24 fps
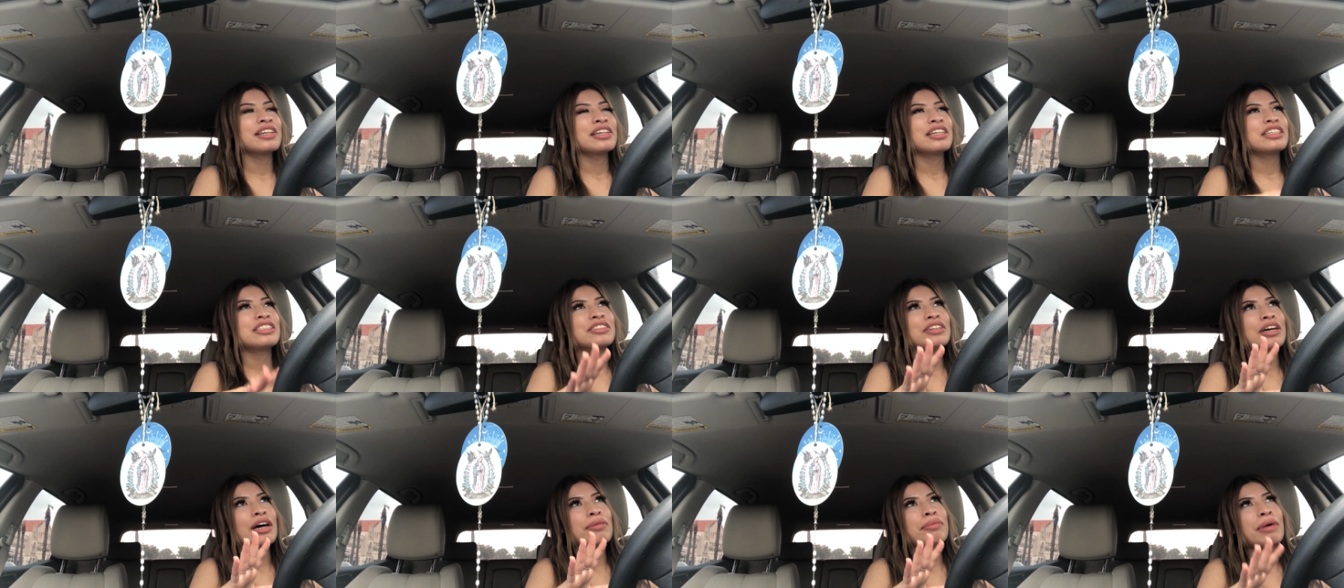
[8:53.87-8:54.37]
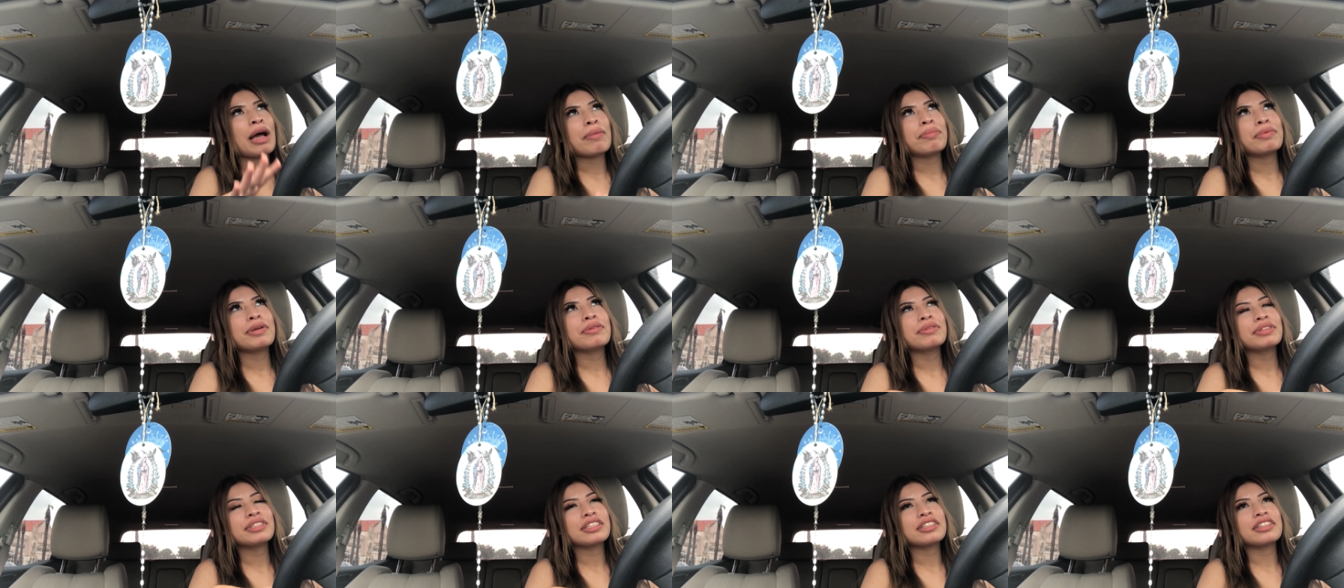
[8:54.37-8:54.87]
So I'm happy
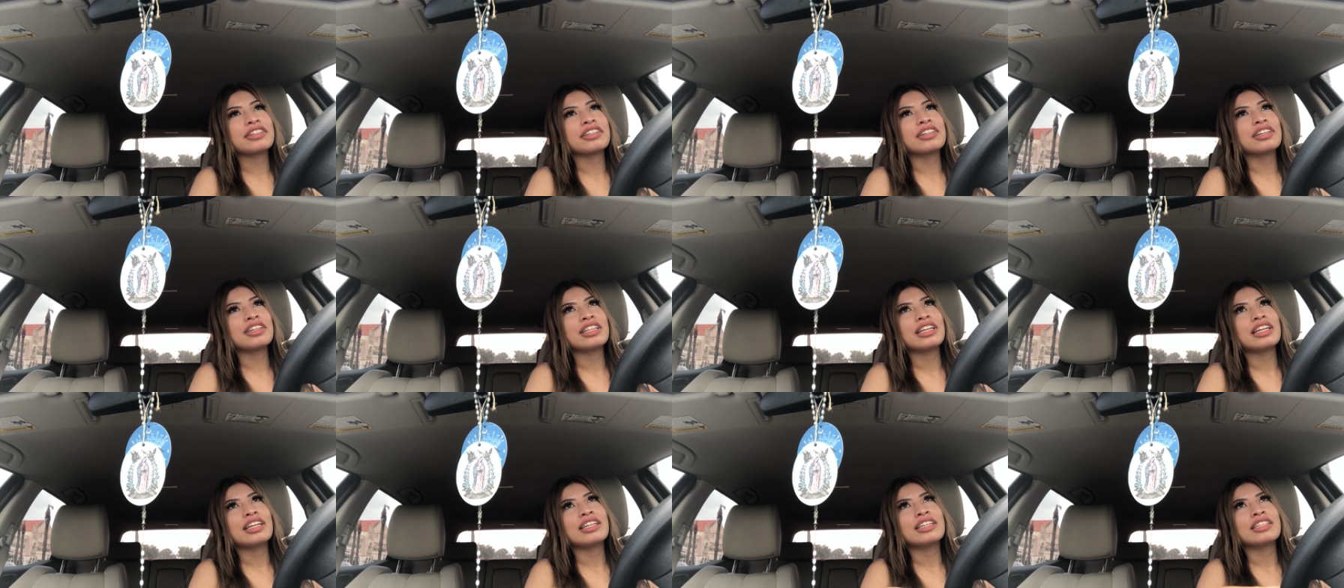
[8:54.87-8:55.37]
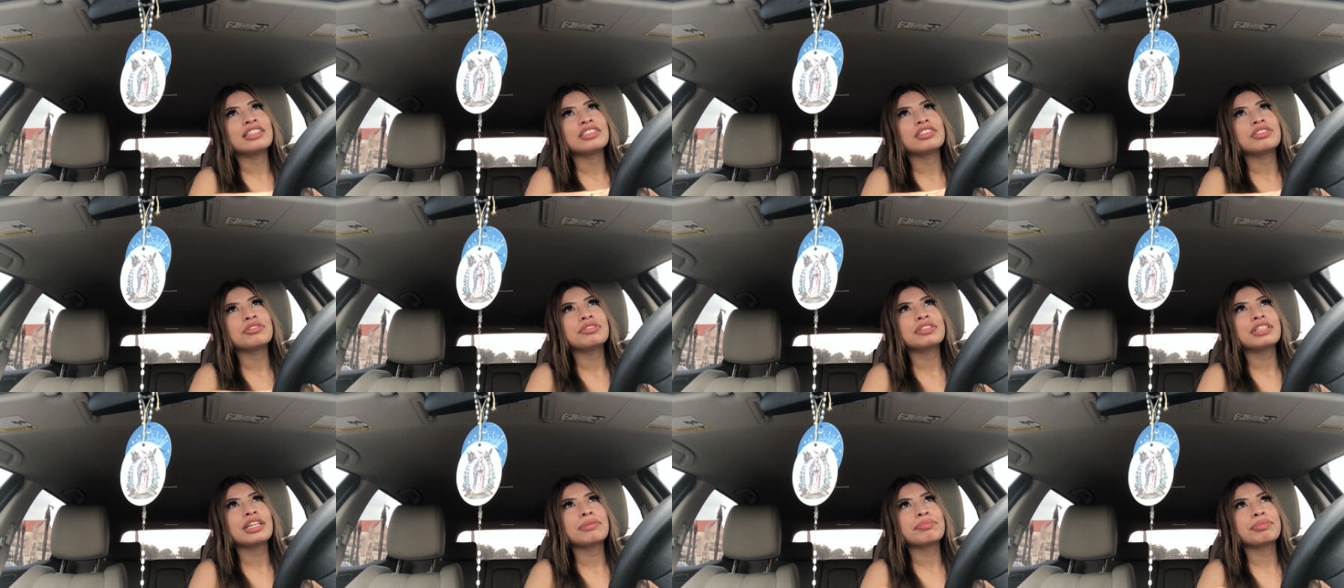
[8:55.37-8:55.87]
it was a girl, and she
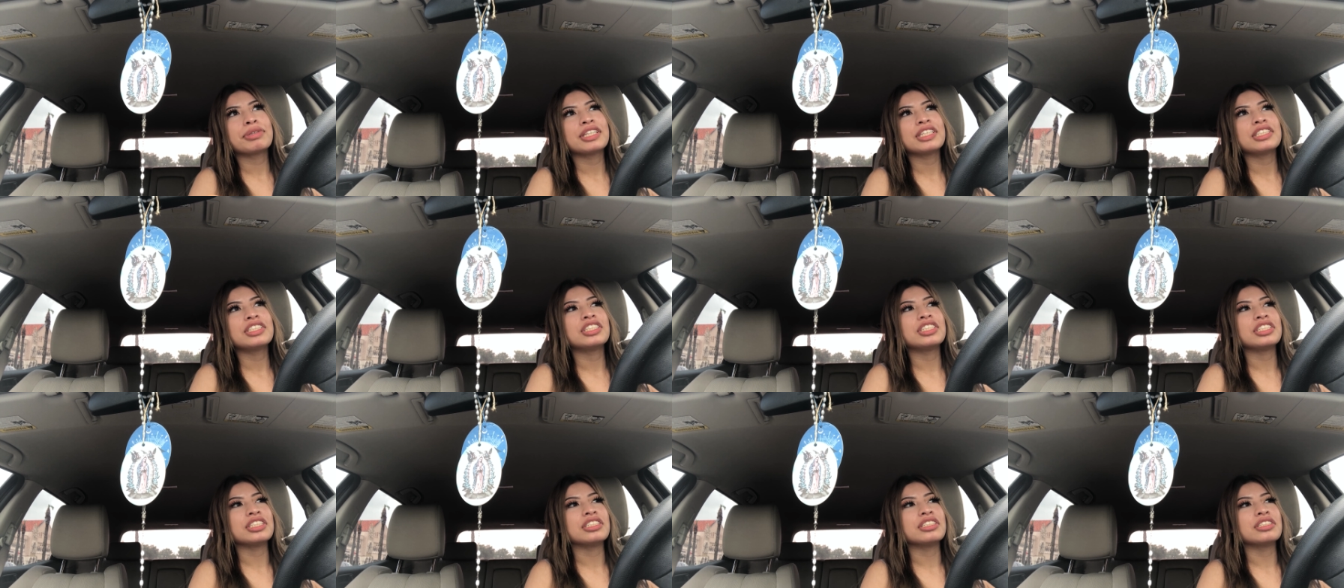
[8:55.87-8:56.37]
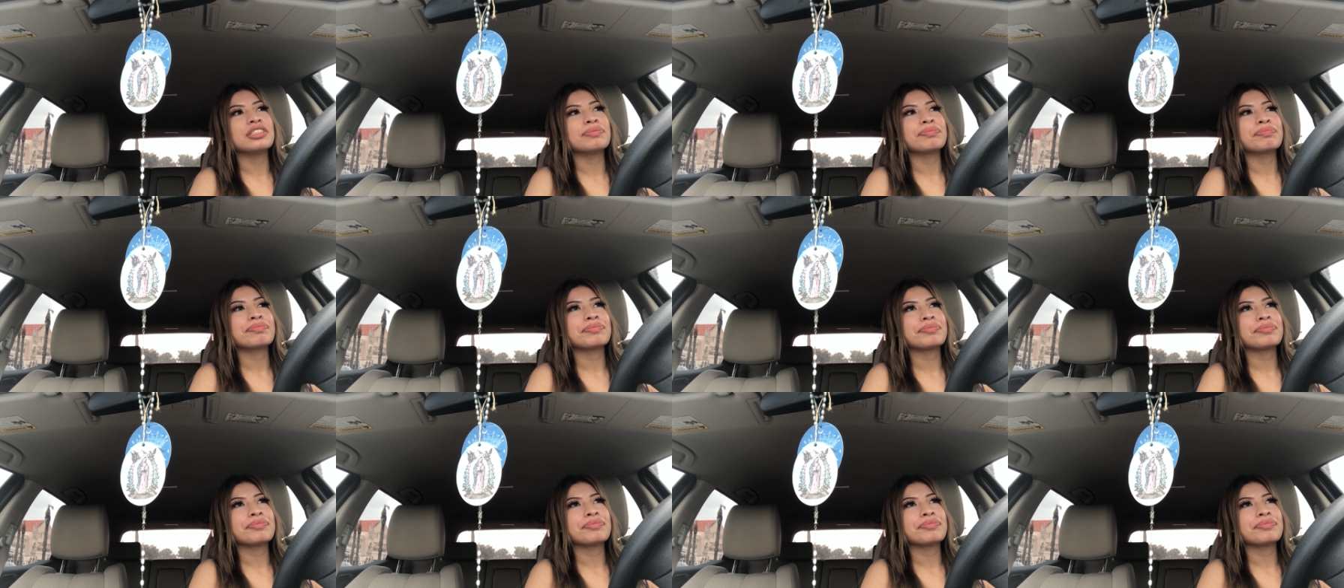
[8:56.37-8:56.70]
was like pretty chill.